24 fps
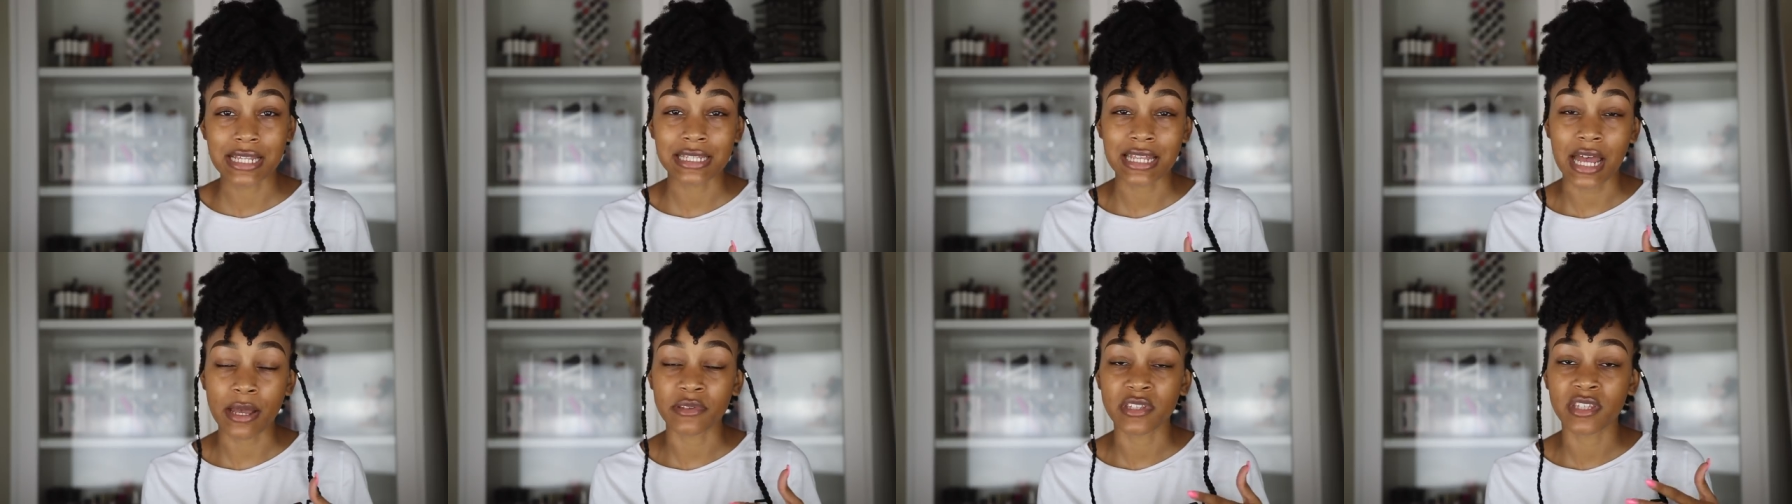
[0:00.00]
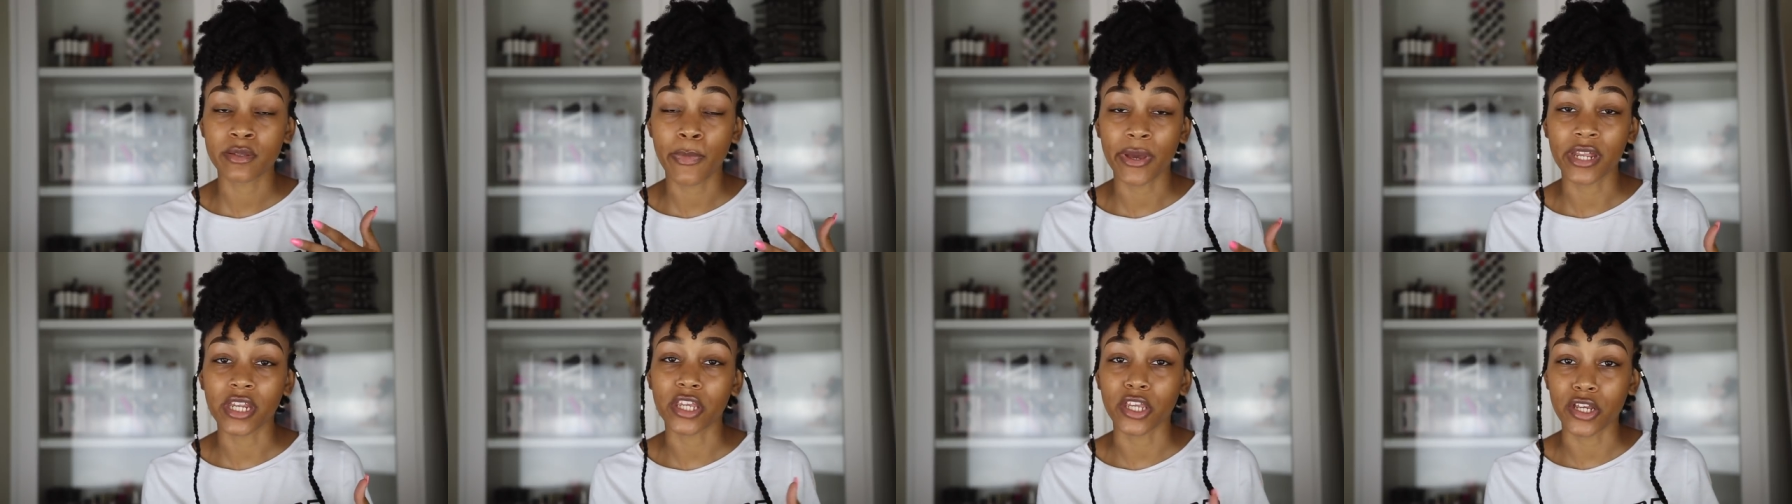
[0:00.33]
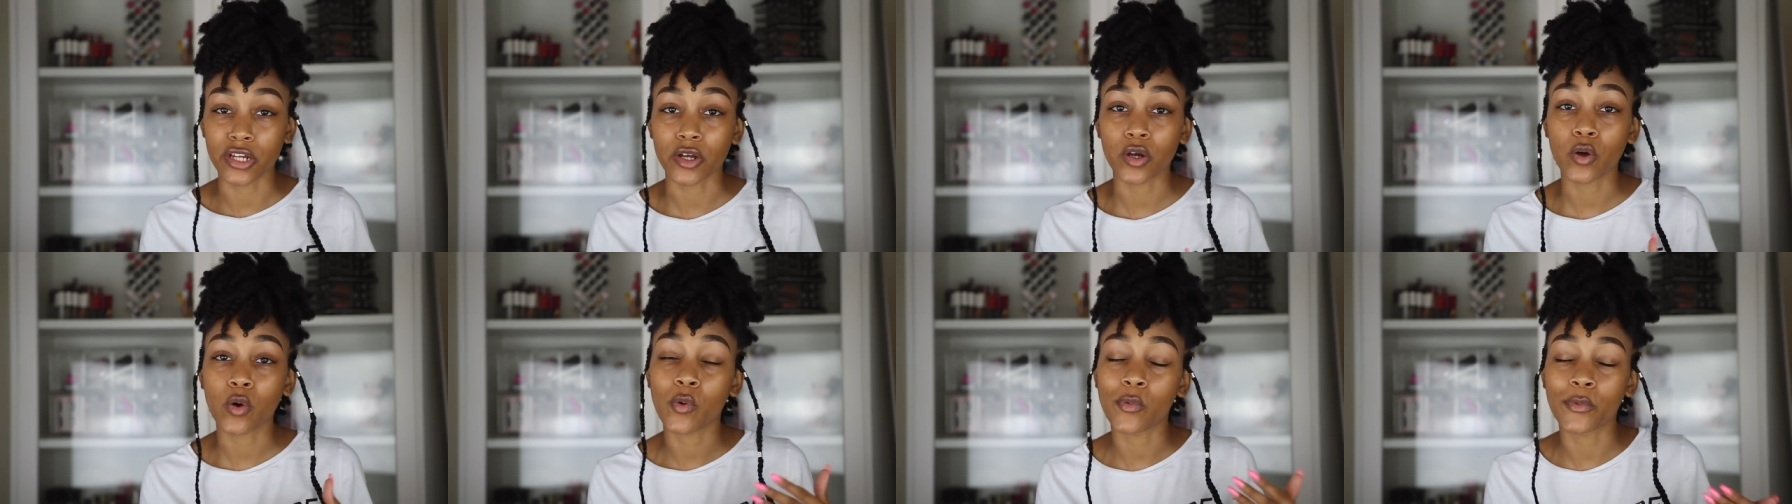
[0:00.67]
stop spending
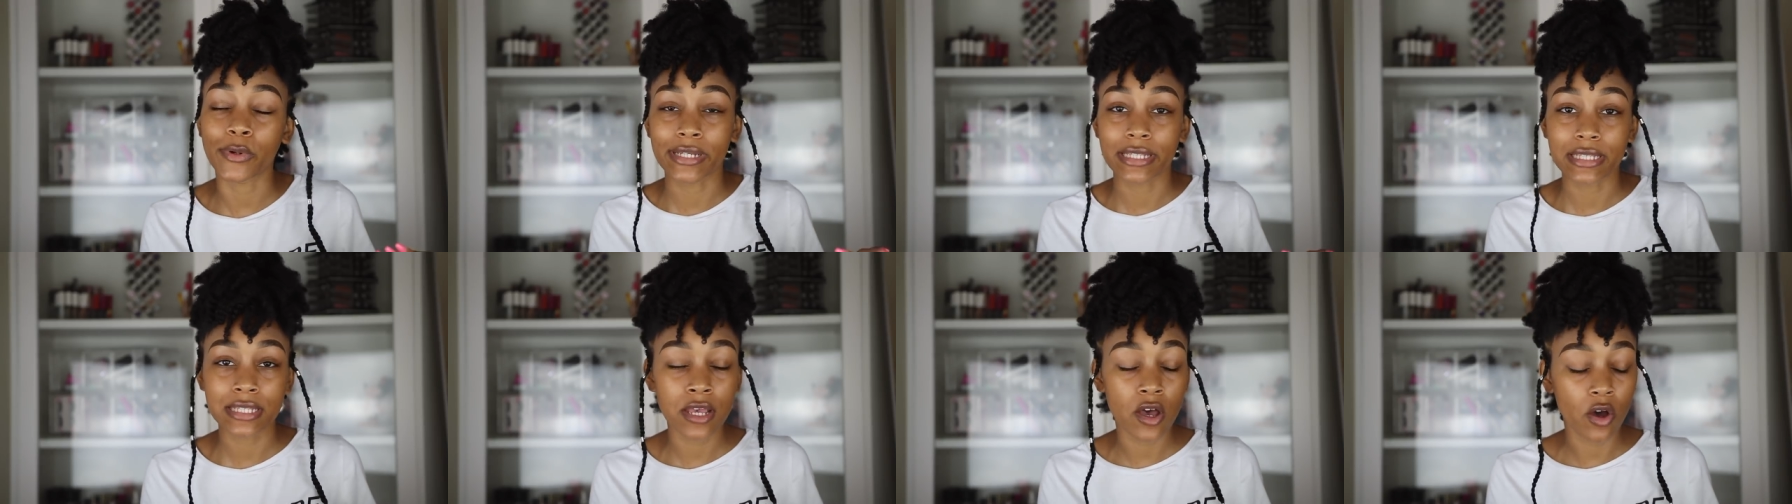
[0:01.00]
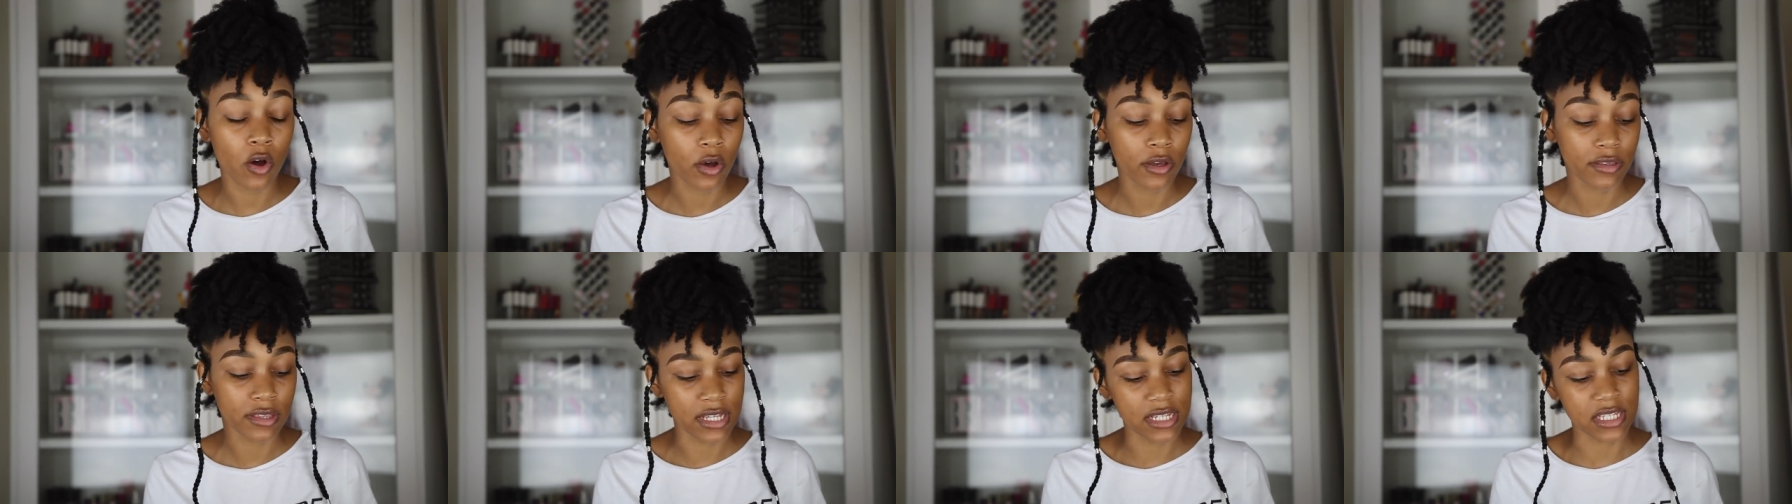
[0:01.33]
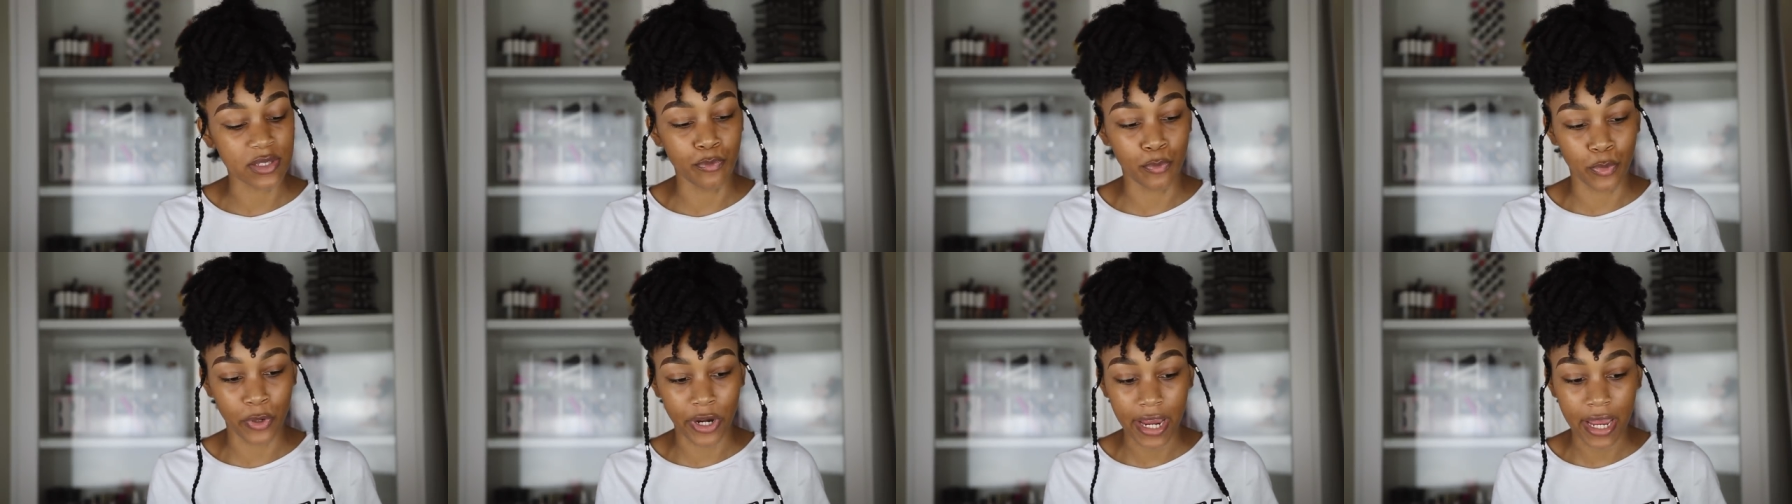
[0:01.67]
your coins on this
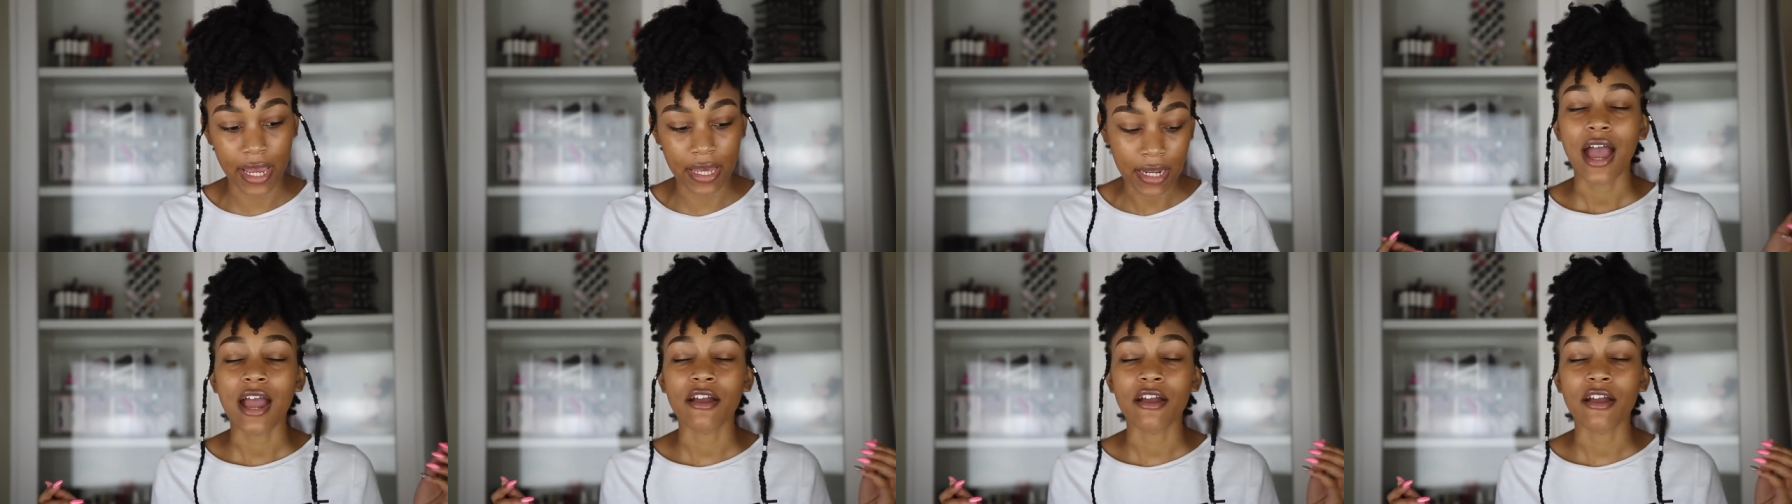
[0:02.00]
brand?